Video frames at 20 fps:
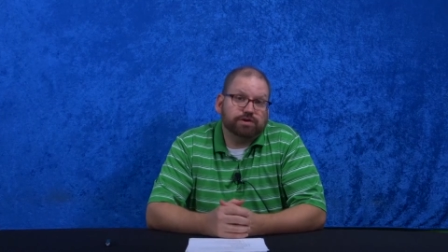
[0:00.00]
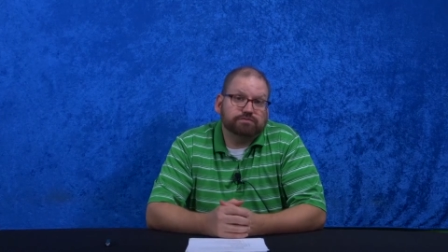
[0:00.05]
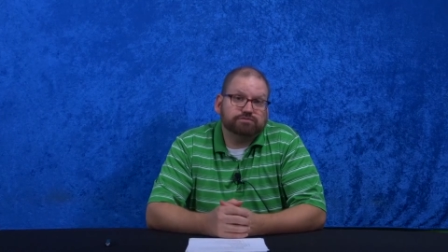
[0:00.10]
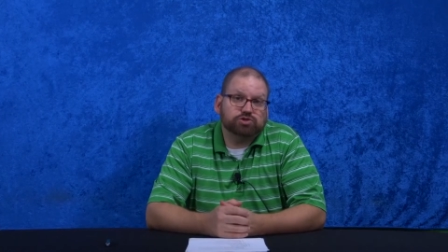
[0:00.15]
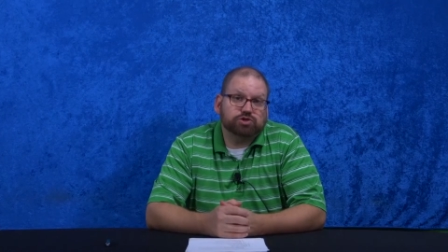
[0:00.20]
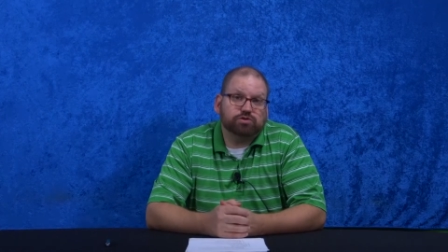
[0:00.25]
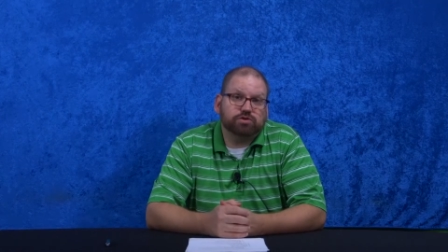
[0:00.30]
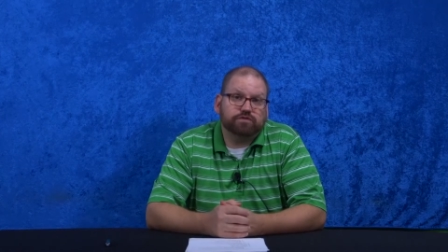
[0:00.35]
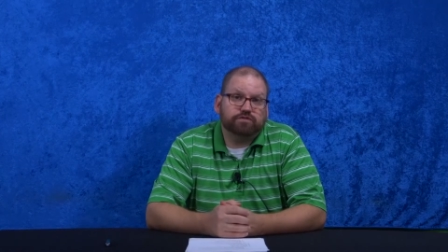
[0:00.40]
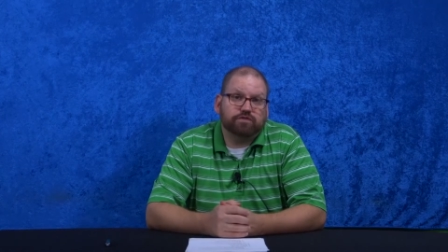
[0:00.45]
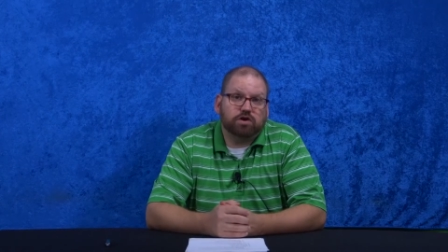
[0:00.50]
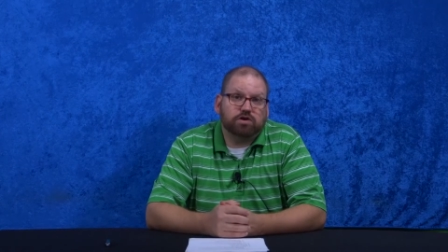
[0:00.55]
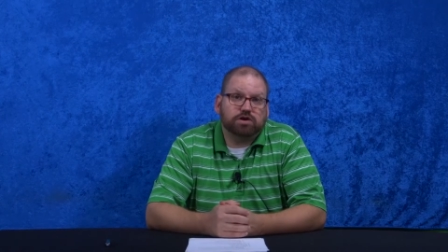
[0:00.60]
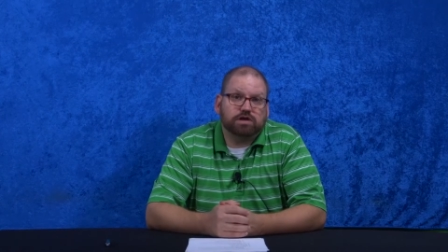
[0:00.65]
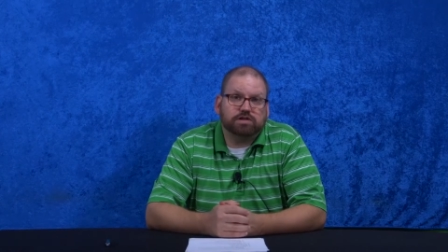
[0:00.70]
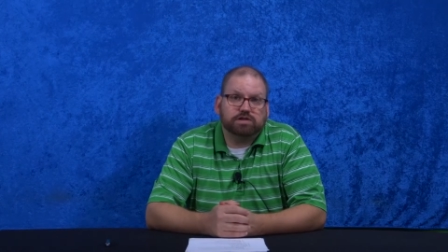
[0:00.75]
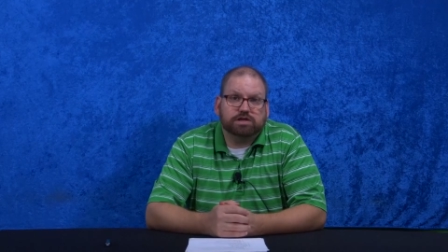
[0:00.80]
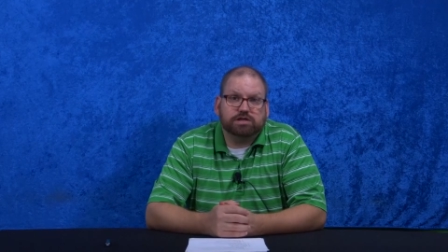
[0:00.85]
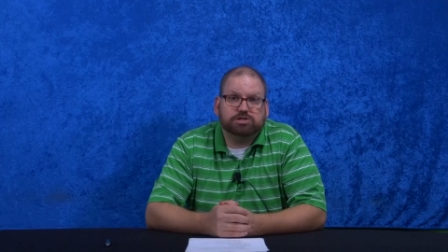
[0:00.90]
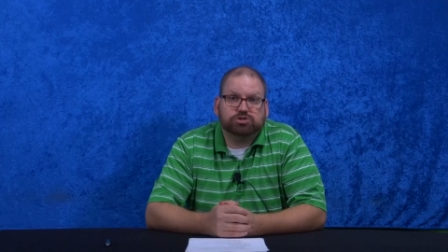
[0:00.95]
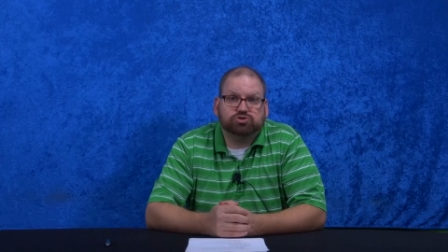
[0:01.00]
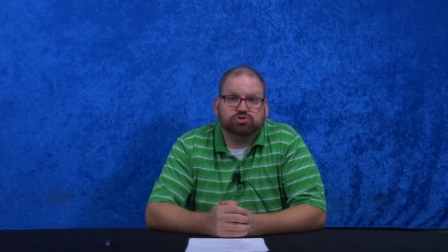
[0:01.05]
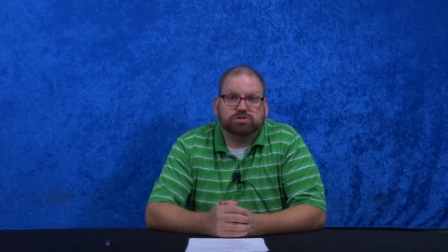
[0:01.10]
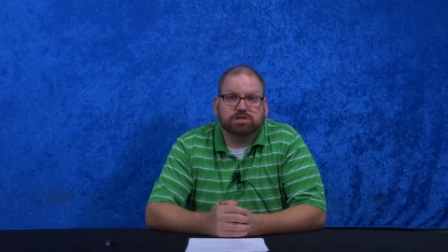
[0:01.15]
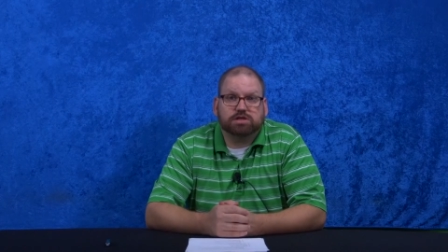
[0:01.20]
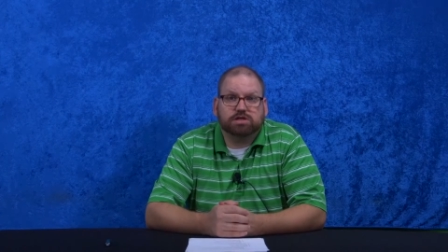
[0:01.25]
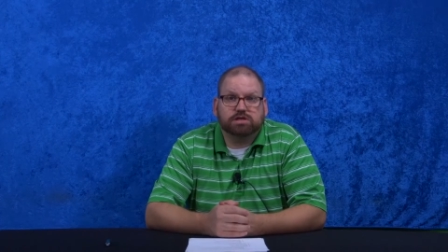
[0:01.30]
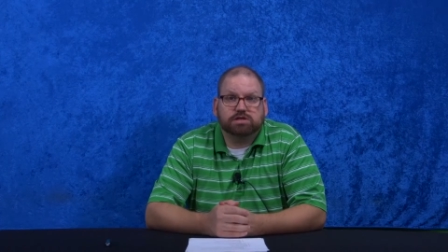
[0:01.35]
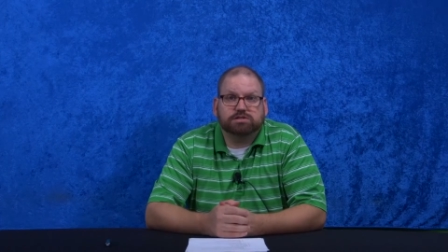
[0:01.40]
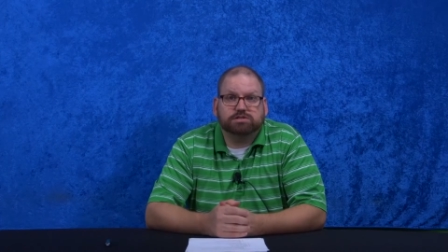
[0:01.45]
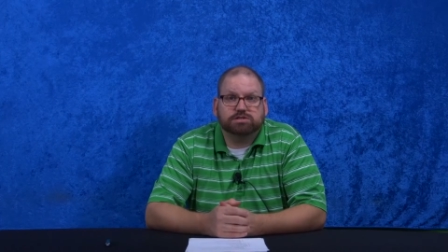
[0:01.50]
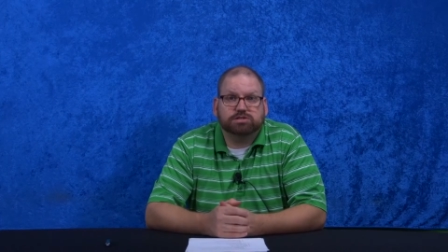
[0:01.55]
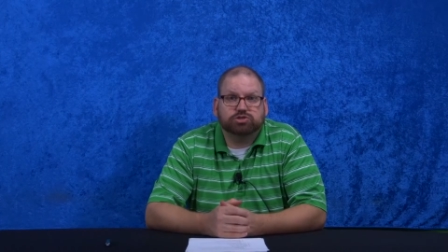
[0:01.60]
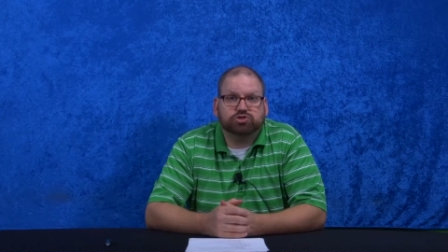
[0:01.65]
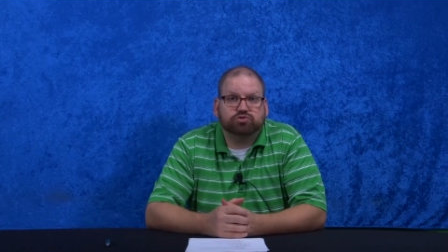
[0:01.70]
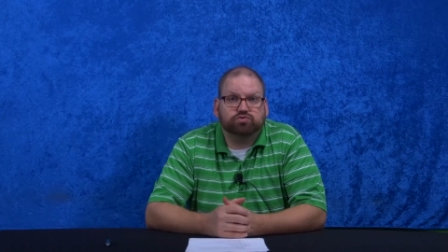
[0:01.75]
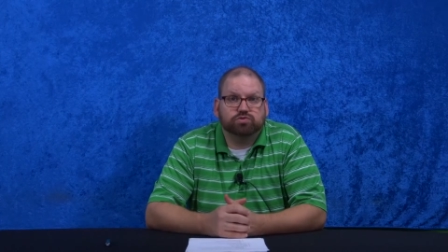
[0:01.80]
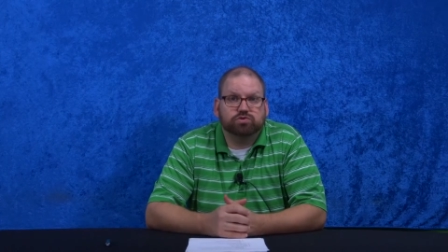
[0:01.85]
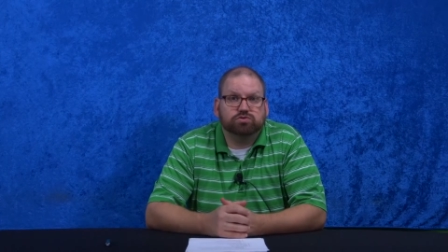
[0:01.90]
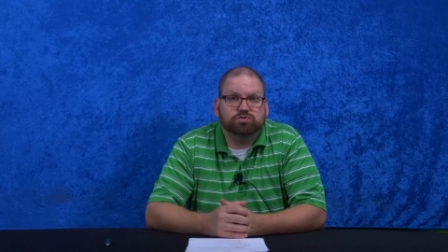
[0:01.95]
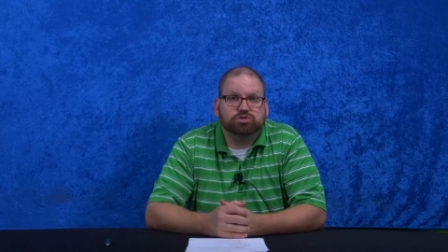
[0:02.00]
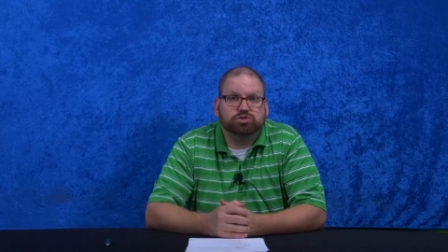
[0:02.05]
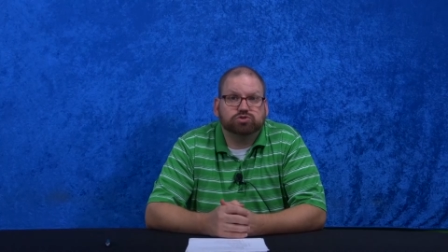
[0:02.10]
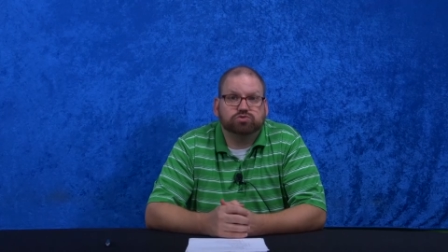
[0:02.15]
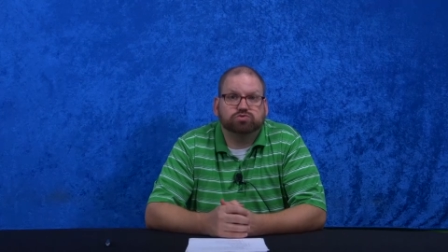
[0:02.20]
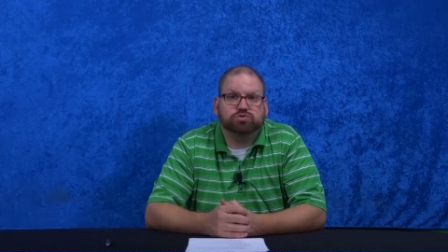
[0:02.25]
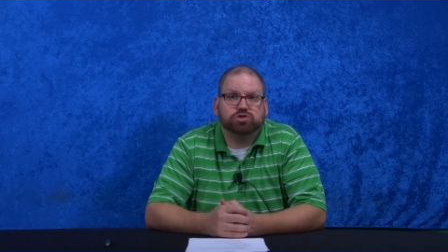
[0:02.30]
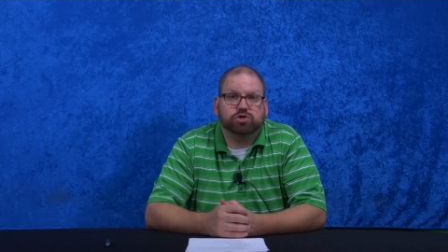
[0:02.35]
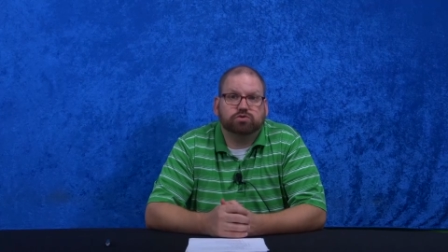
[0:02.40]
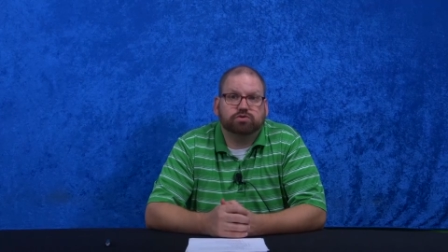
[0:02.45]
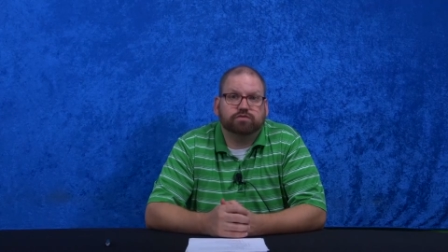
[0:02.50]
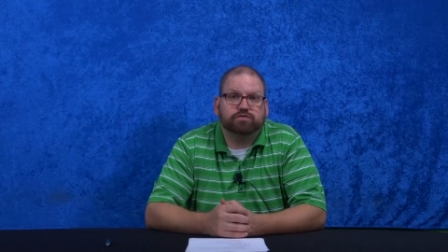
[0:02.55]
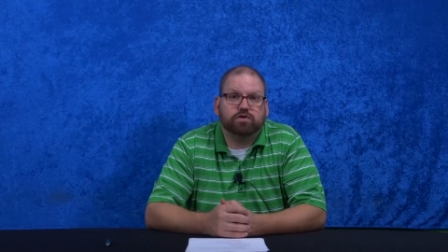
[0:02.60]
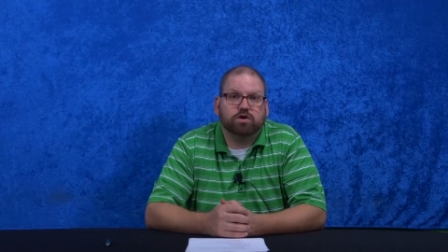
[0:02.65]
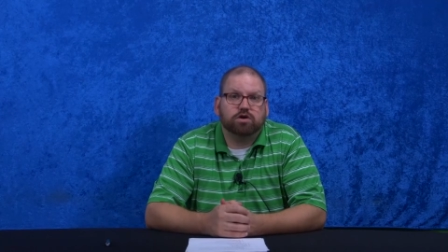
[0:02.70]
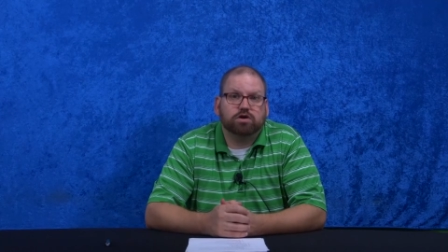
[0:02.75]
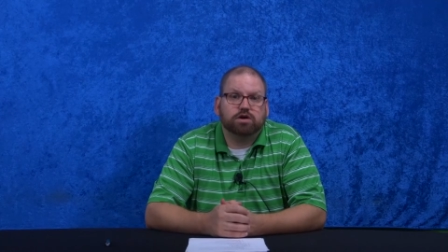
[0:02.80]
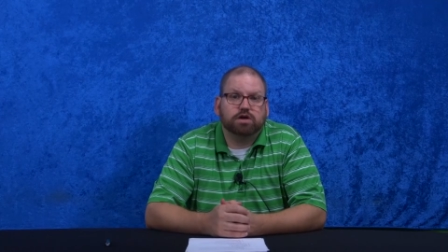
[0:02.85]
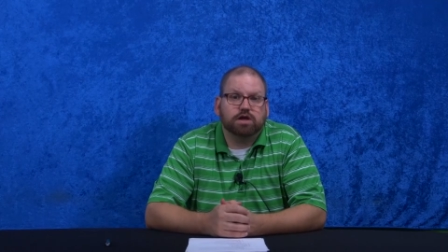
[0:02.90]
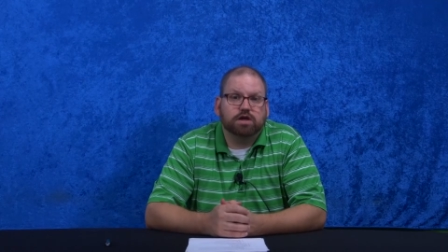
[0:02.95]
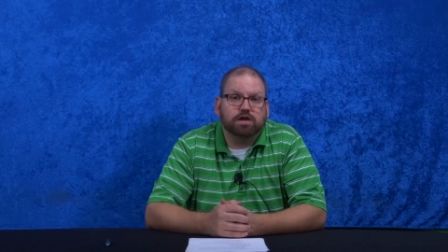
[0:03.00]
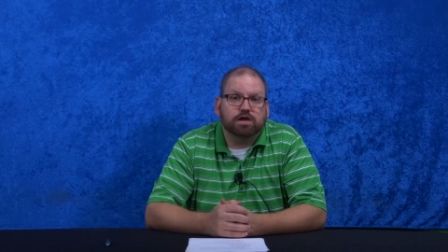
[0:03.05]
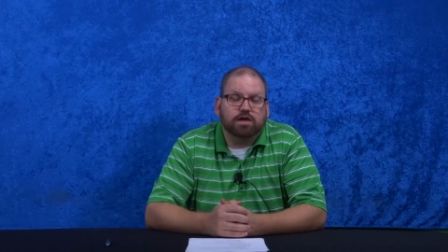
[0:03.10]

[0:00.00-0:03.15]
of Joan of Arc and the history that gets us through to Joan of Arc.